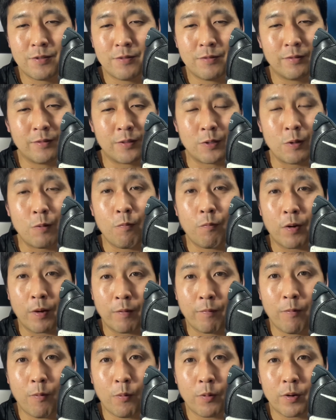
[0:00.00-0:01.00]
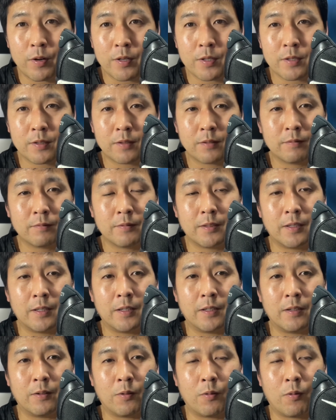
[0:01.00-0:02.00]
Zoom Freak 4s
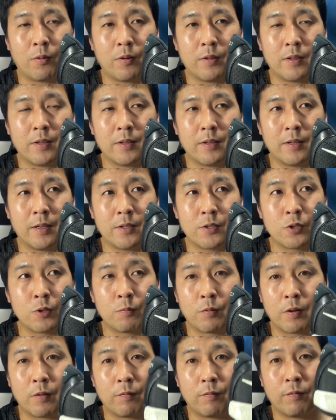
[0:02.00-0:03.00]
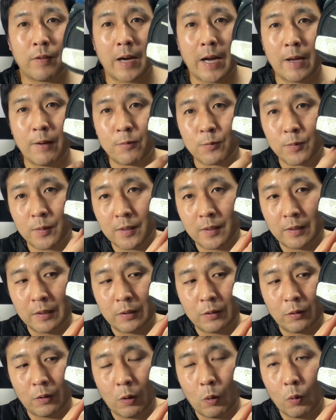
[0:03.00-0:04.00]
or the Zoom Freak 5s with a
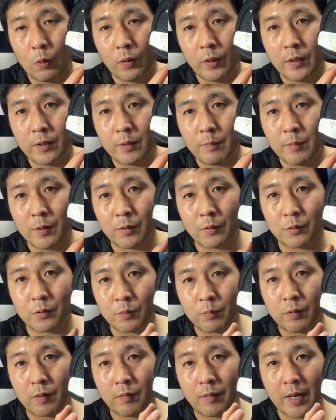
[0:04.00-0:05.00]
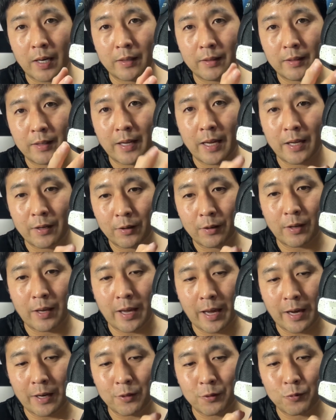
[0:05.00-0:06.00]
little hole in the middle to provide that added
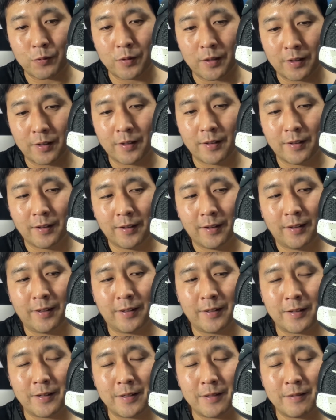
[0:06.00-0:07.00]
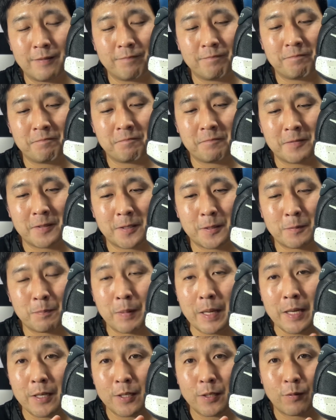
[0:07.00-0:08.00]
extra
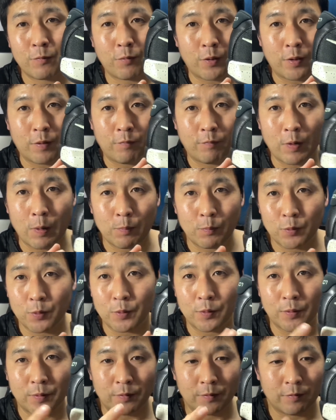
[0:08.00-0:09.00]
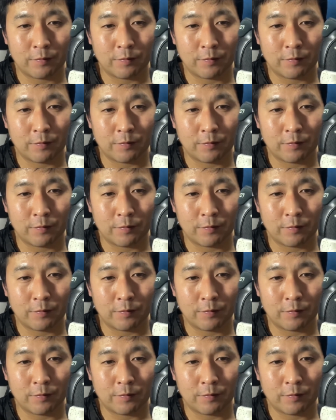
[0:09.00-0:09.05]
space for the foam to